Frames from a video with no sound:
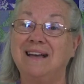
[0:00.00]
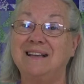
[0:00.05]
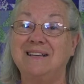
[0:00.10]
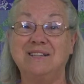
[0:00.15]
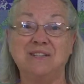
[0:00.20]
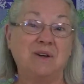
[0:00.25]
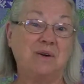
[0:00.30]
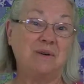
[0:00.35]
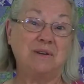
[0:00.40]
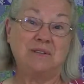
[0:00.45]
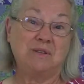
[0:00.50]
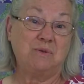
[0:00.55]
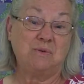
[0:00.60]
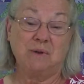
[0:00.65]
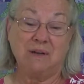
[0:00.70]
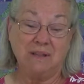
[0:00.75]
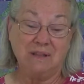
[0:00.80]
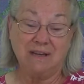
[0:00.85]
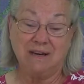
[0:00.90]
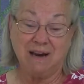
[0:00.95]
So it's
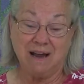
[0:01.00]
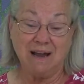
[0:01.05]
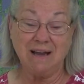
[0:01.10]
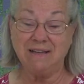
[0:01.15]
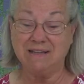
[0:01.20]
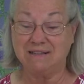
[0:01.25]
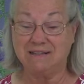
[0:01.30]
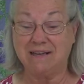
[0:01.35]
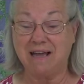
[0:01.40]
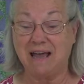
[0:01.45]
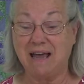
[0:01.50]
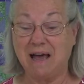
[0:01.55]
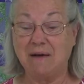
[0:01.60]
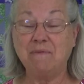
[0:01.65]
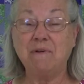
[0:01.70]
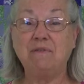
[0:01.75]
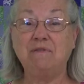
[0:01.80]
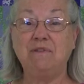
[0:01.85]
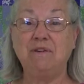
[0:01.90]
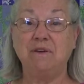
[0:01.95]
really nice to
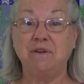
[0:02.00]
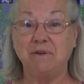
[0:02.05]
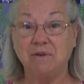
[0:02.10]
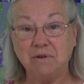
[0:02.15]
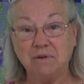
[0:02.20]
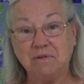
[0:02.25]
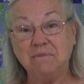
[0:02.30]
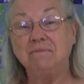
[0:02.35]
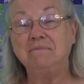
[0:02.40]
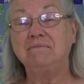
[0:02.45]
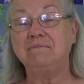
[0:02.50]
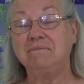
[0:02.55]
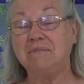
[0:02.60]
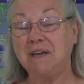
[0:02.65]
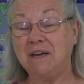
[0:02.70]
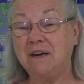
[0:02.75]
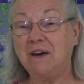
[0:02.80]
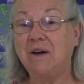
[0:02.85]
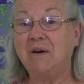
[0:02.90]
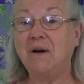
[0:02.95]
have a few,
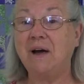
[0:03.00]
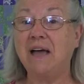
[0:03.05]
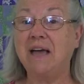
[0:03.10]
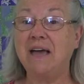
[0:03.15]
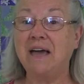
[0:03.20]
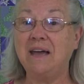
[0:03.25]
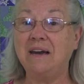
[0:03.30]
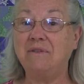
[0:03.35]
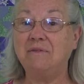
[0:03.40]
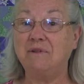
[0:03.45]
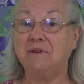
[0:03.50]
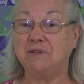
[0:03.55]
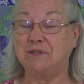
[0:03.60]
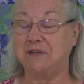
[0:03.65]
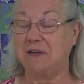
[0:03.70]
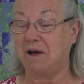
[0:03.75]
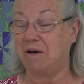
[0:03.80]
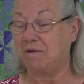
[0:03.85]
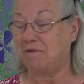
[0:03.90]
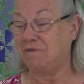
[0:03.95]
ahead of
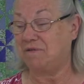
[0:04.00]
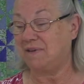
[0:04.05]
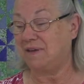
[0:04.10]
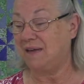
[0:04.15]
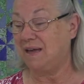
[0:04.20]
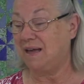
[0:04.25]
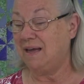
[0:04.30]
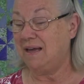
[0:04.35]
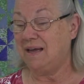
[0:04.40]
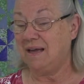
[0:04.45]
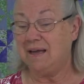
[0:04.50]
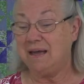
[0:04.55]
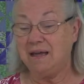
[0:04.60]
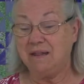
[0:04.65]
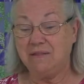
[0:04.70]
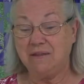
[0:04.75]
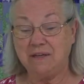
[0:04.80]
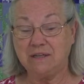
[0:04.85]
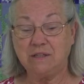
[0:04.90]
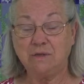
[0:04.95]
yourself.
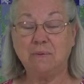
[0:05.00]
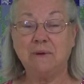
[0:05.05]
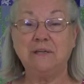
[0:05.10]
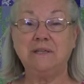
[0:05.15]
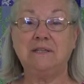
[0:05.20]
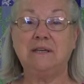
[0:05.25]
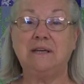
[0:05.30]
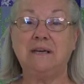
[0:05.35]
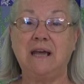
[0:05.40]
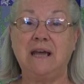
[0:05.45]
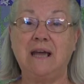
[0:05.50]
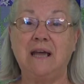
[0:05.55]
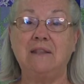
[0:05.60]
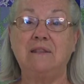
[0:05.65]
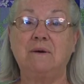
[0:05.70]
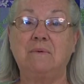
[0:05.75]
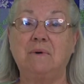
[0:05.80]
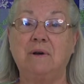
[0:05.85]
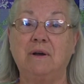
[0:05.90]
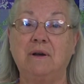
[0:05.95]
This one today
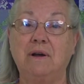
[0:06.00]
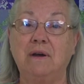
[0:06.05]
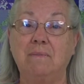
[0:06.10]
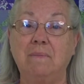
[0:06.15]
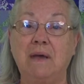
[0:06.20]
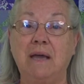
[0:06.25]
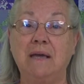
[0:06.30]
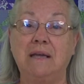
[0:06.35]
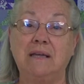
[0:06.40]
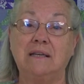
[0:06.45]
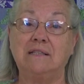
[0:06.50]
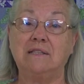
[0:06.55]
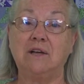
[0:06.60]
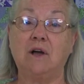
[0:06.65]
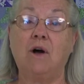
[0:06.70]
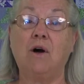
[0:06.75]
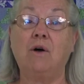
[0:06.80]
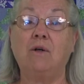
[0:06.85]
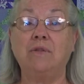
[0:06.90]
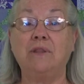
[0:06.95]
that we're going to make is
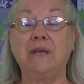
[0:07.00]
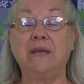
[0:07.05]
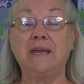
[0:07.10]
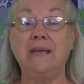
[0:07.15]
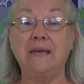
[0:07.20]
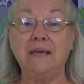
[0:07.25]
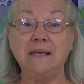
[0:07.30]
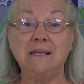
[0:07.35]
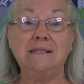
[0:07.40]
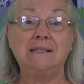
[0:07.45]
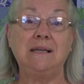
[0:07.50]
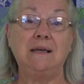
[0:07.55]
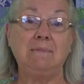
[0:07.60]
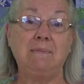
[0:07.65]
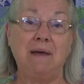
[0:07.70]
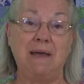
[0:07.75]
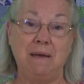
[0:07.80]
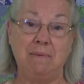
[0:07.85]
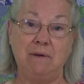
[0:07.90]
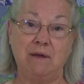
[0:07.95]
called the Easy
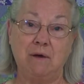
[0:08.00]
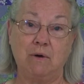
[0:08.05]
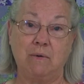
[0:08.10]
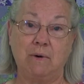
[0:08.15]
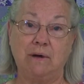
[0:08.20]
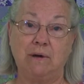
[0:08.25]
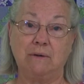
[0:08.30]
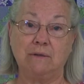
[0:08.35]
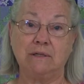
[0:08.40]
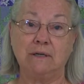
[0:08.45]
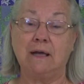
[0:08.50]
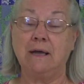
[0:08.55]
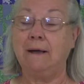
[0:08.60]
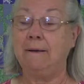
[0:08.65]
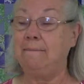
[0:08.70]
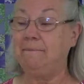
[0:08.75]
Baby Quilt.